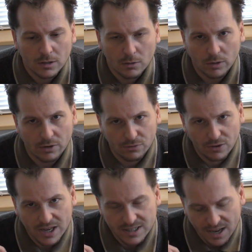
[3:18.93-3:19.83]
with a
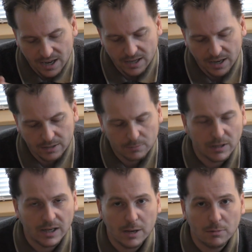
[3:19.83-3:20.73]
flashlight had
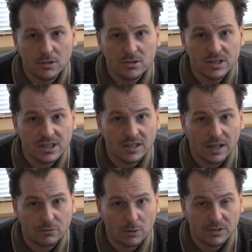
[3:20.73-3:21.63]
been able to see
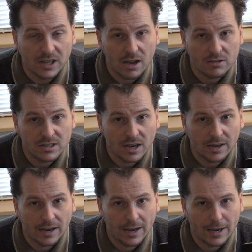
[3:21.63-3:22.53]
that from the
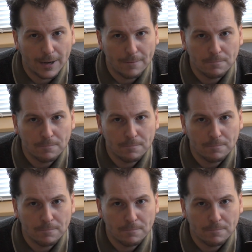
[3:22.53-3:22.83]
outside, and